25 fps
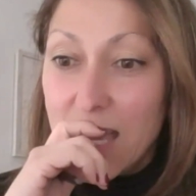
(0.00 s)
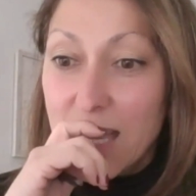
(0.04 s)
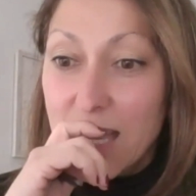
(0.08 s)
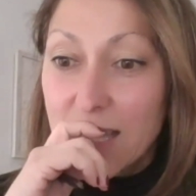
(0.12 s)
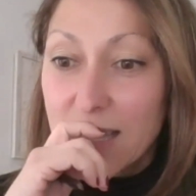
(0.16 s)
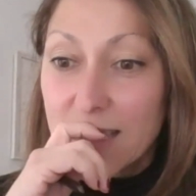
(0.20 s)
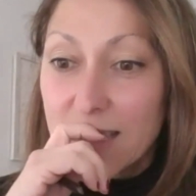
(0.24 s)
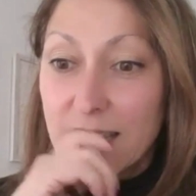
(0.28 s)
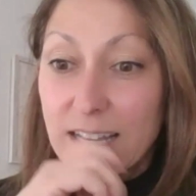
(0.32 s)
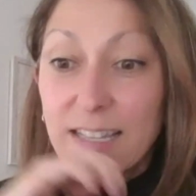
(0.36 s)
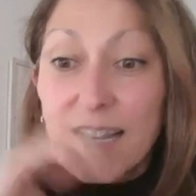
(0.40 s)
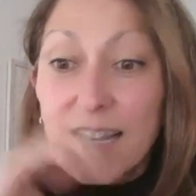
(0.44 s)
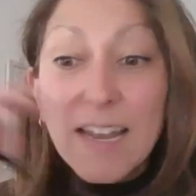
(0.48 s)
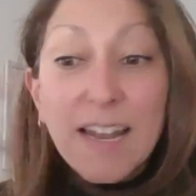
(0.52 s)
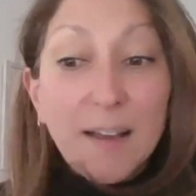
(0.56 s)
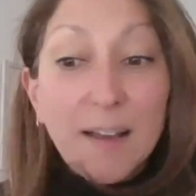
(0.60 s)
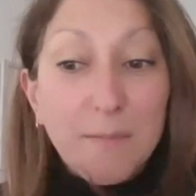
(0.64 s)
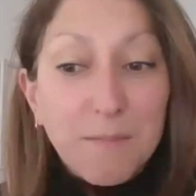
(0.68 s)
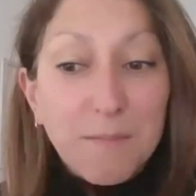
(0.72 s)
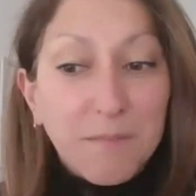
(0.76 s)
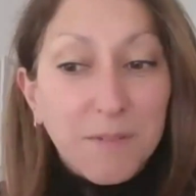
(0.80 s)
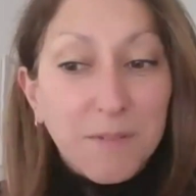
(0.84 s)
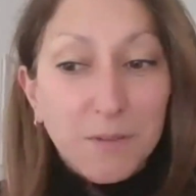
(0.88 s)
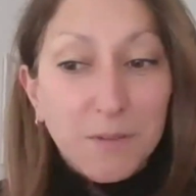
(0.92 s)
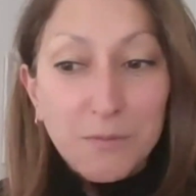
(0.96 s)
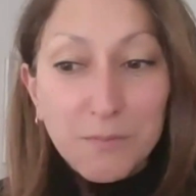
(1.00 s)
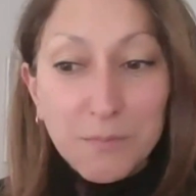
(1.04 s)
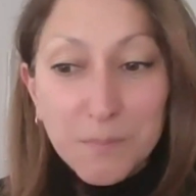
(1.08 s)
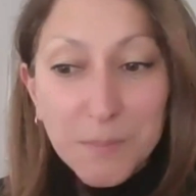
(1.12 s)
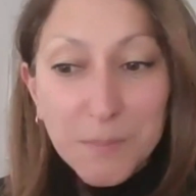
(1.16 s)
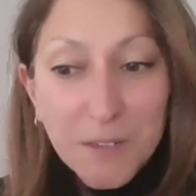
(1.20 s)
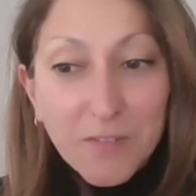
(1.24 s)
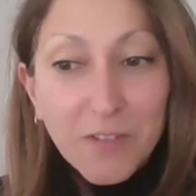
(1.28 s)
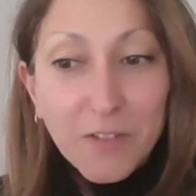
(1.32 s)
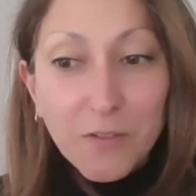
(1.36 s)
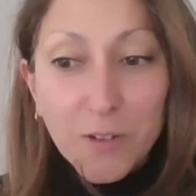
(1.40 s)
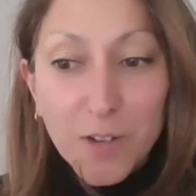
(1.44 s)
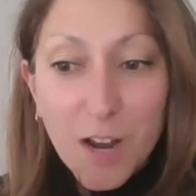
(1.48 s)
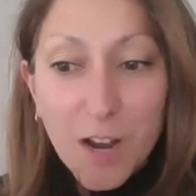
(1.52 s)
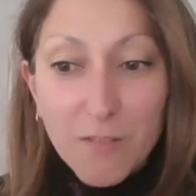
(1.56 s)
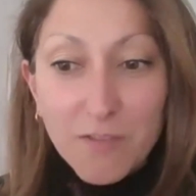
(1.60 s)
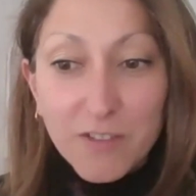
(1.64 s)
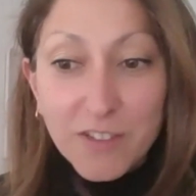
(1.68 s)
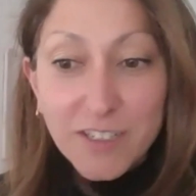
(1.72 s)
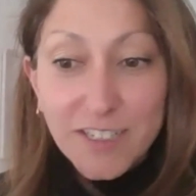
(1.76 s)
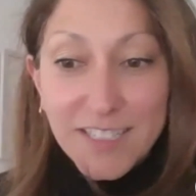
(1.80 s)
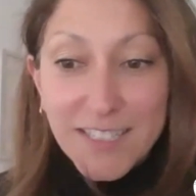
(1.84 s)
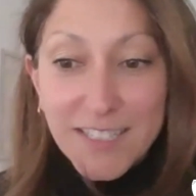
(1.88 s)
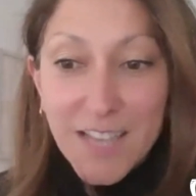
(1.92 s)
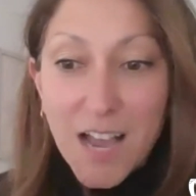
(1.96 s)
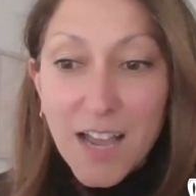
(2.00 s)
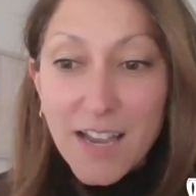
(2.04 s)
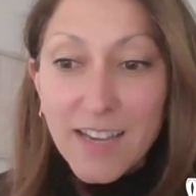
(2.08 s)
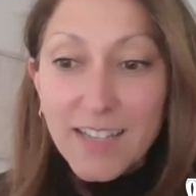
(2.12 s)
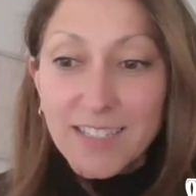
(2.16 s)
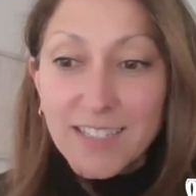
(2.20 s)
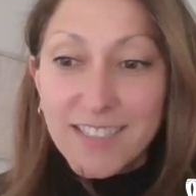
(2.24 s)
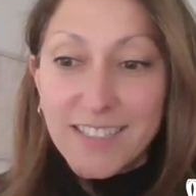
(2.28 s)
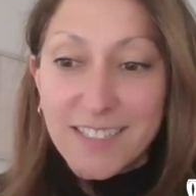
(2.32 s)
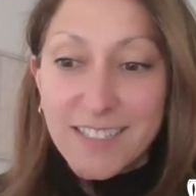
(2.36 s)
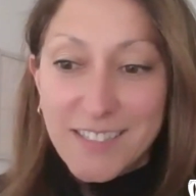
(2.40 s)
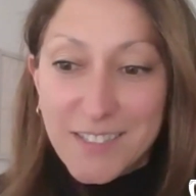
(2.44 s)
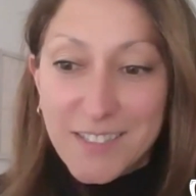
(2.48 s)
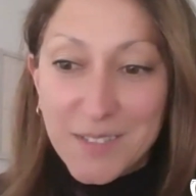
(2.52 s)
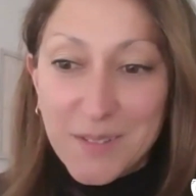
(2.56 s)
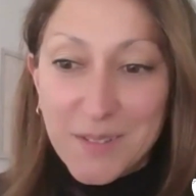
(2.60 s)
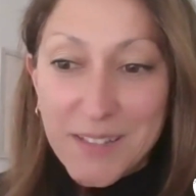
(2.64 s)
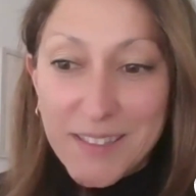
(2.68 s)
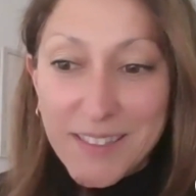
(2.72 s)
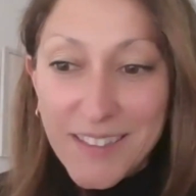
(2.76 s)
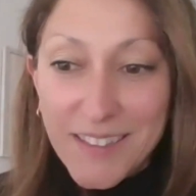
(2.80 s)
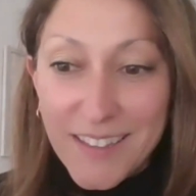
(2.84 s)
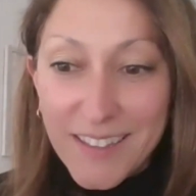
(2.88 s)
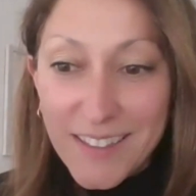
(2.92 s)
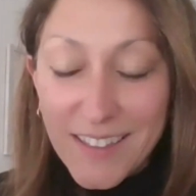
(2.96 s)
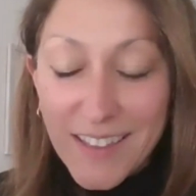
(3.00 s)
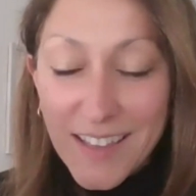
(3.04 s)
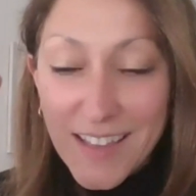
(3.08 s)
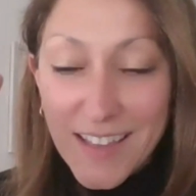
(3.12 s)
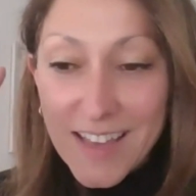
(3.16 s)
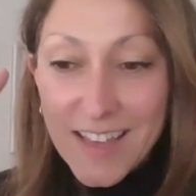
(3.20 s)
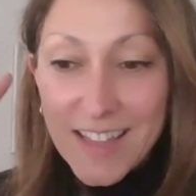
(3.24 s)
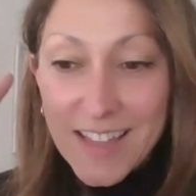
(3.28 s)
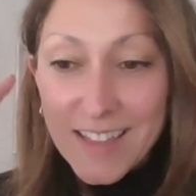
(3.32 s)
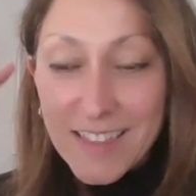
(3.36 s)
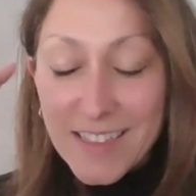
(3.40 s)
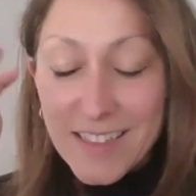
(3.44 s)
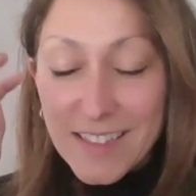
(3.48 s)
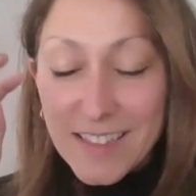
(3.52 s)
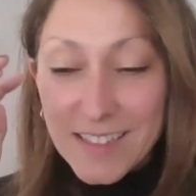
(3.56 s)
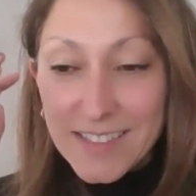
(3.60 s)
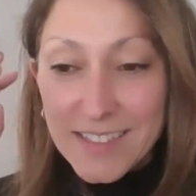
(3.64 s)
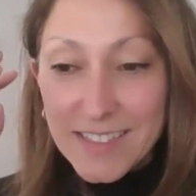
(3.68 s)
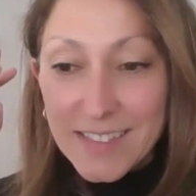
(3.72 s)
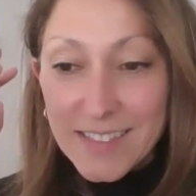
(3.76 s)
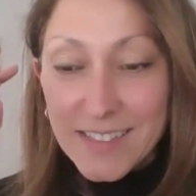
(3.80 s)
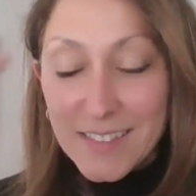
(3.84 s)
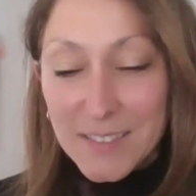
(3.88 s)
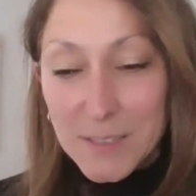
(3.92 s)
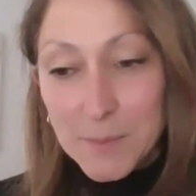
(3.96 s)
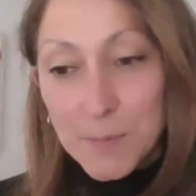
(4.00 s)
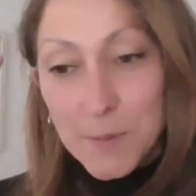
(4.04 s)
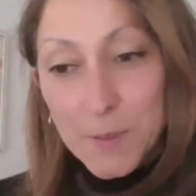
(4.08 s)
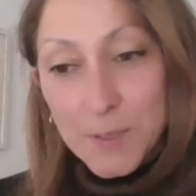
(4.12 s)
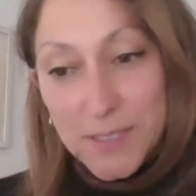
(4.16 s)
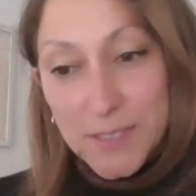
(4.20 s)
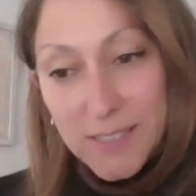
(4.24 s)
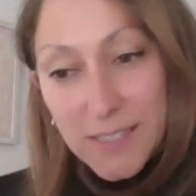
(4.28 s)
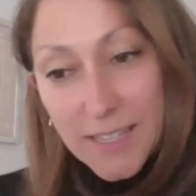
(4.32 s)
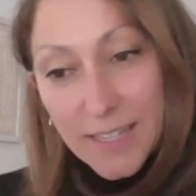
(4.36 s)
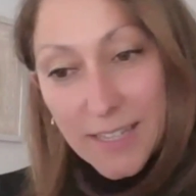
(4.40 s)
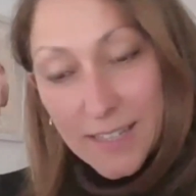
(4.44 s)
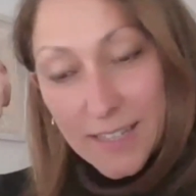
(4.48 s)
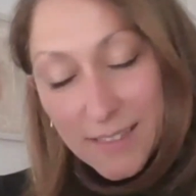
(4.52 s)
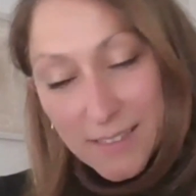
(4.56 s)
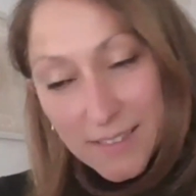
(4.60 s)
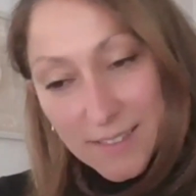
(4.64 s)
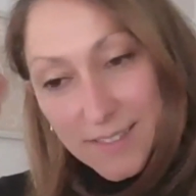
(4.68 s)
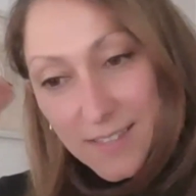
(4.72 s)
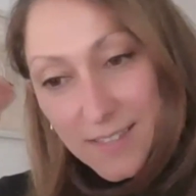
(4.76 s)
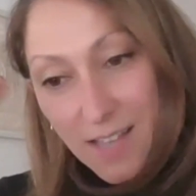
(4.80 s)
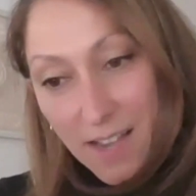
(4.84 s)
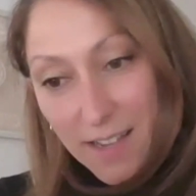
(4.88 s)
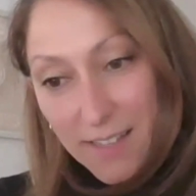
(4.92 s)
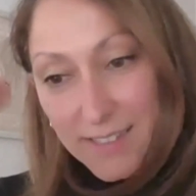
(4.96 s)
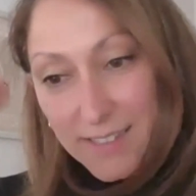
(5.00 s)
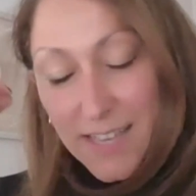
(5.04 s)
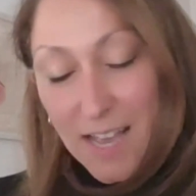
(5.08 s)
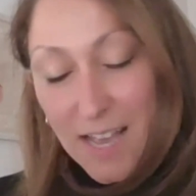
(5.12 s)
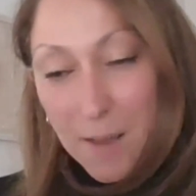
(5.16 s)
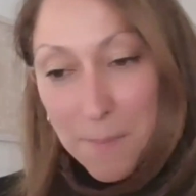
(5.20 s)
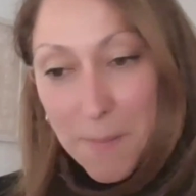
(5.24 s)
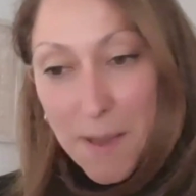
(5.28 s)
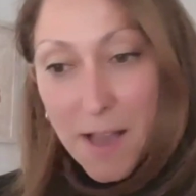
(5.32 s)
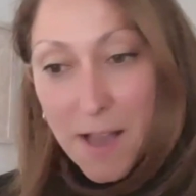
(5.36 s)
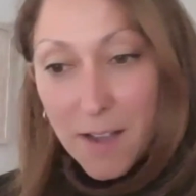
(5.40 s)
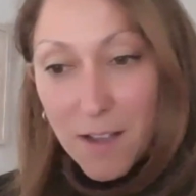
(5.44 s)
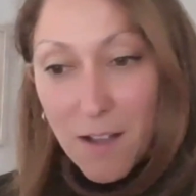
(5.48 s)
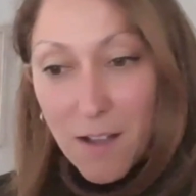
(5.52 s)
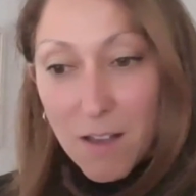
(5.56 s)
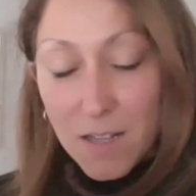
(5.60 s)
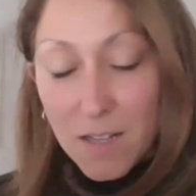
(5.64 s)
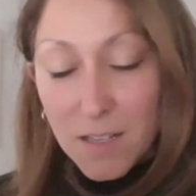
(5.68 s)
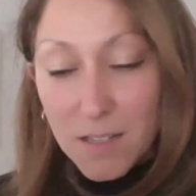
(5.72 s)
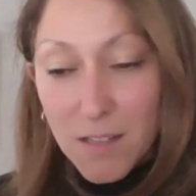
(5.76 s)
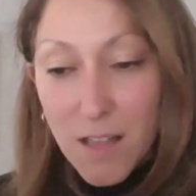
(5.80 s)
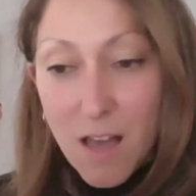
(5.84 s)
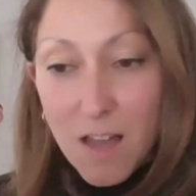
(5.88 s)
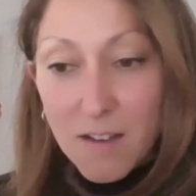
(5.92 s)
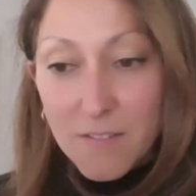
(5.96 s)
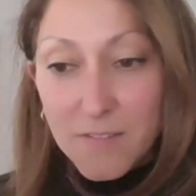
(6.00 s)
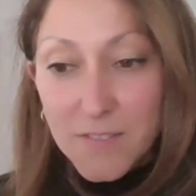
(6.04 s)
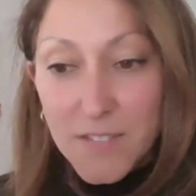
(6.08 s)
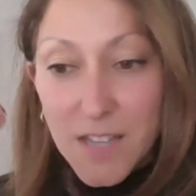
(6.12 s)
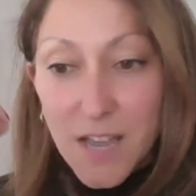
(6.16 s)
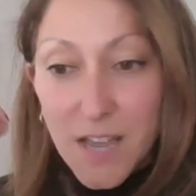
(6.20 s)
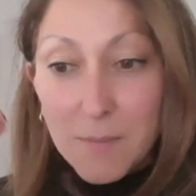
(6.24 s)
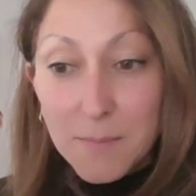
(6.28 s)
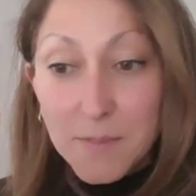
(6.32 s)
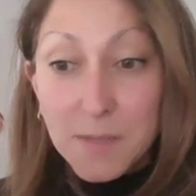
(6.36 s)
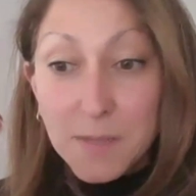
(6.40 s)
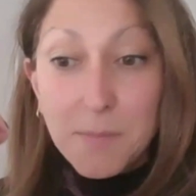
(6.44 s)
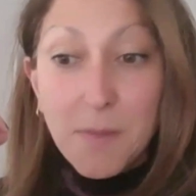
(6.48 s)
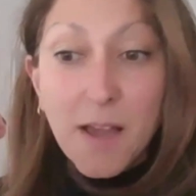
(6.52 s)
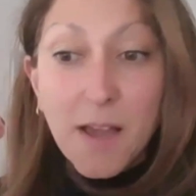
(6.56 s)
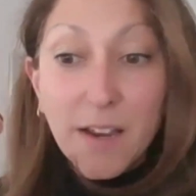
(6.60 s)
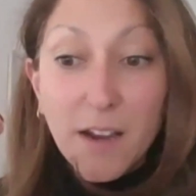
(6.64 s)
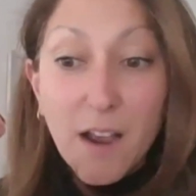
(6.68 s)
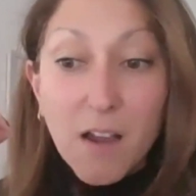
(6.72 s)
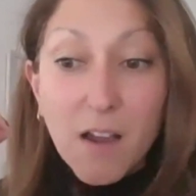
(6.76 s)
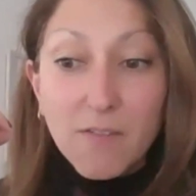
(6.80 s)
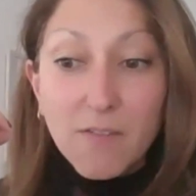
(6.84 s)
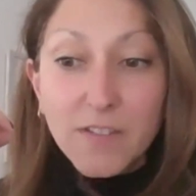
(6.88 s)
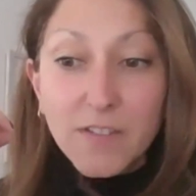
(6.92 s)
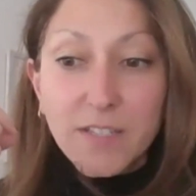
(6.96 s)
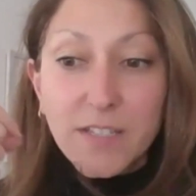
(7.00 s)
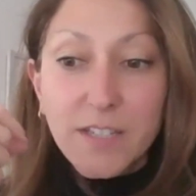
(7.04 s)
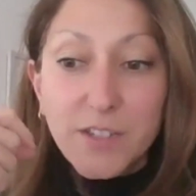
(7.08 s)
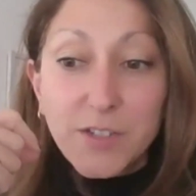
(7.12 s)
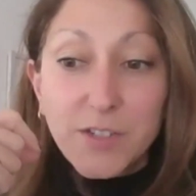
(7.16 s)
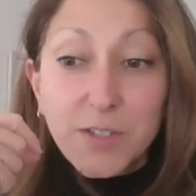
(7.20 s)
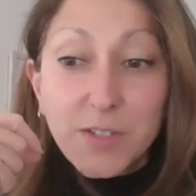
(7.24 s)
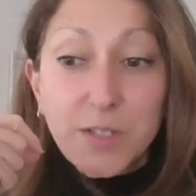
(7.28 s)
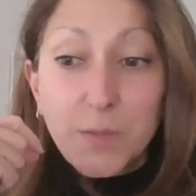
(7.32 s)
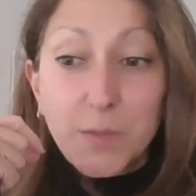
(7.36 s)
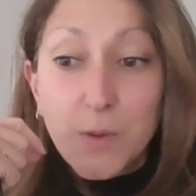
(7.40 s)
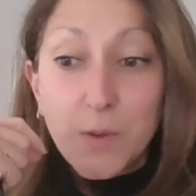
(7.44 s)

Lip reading: I'm a bit of a recovering scientist, so I think this puts like the science hat back on a lot of times in my conversations.